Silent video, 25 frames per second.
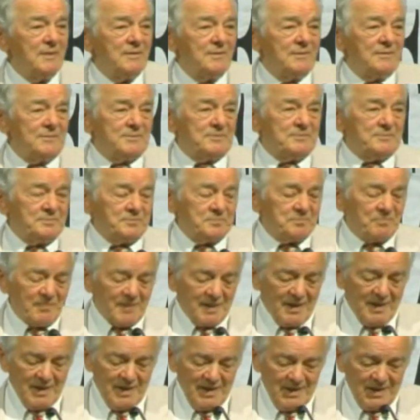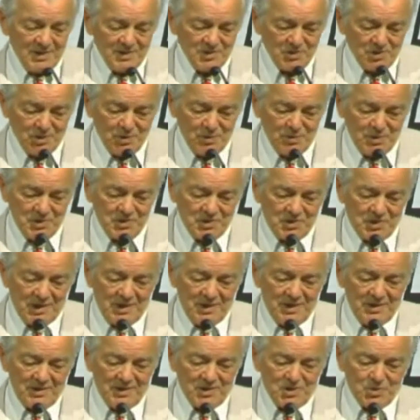And so we
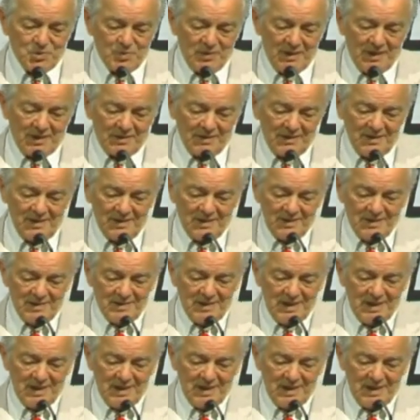started this weekly